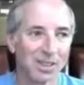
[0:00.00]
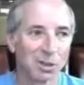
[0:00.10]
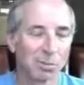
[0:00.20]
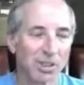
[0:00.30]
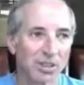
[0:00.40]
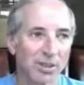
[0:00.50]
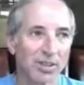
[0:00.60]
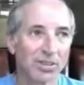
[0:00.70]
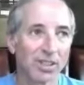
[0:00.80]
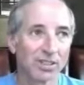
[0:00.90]
But there
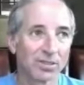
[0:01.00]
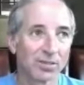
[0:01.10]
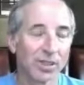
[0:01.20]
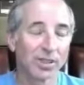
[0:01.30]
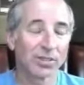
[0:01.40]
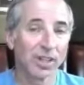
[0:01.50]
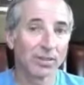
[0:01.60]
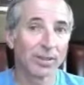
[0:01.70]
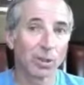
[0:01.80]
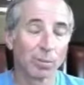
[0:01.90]
is a
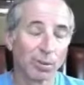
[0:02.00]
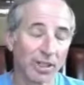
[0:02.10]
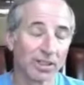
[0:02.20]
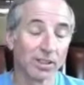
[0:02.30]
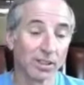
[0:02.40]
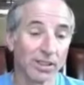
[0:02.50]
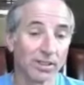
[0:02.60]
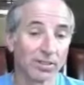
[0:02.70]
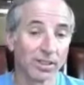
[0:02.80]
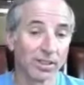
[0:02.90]
philosophical point, at
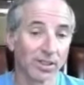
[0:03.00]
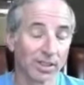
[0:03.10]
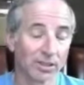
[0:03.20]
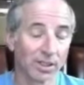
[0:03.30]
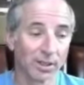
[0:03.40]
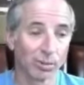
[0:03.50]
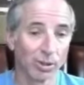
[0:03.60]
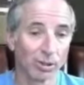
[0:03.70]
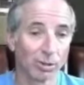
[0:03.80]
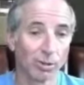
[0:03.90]
least, and it's actually a
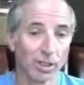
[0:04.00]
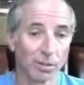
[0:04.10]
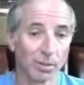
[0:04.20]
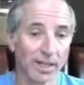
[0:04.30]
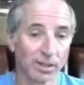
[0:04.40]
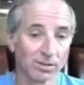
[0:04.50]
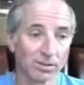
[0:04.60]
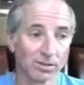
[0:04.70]
real one, about